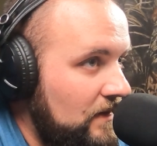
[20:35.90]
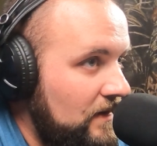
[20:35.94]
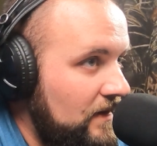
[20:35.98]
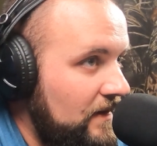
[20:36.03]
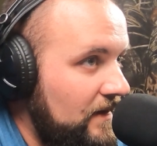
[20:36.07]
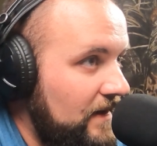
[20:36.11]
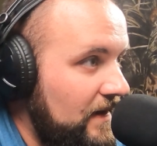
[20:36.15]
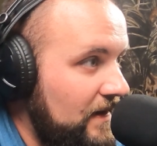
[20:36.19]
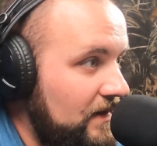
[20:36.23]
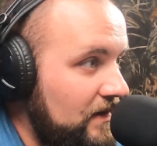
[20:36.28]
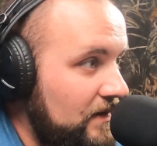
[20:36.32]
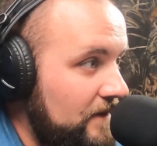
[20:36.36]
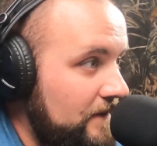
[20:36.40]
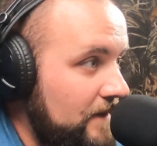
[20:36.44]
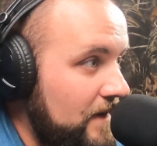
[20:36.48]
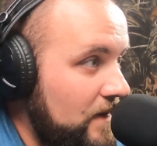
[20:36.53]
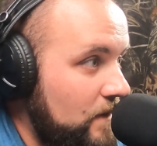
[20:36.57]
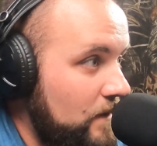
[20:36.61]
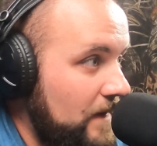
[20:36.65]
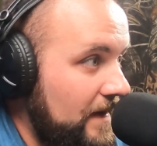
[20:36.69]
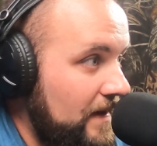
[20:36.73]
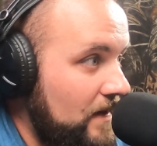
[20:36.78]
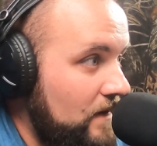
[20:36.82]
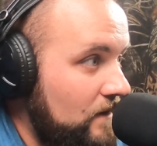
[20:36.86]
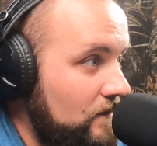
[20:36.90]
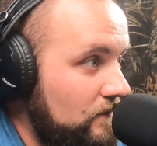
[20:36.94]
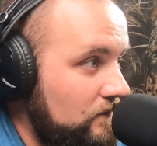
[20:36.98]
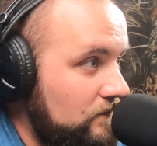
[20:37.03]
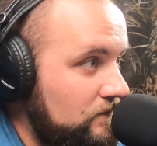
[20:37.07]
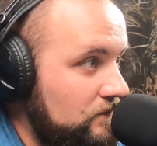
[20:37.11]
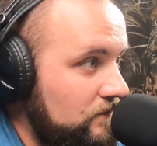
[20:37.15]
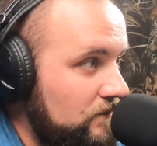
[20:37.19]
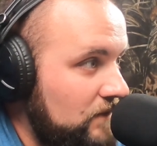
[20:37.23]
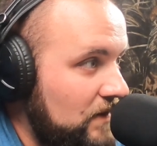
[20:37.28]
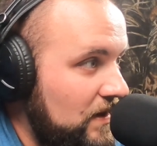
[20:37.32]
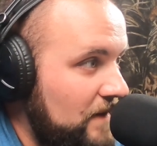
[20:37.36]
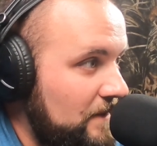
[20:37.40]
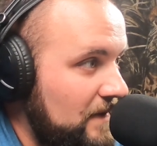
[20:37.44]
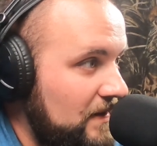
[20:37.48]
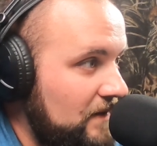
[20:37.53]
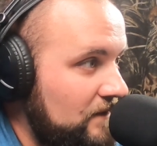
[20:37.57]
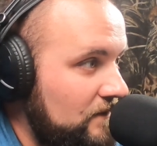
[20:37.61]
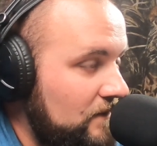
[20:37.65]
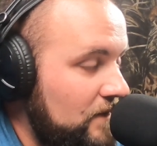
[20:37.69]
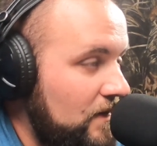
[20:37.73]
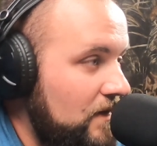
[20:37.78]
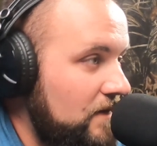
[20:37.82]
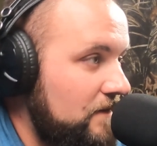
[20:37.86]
they live there, we don't. I mean you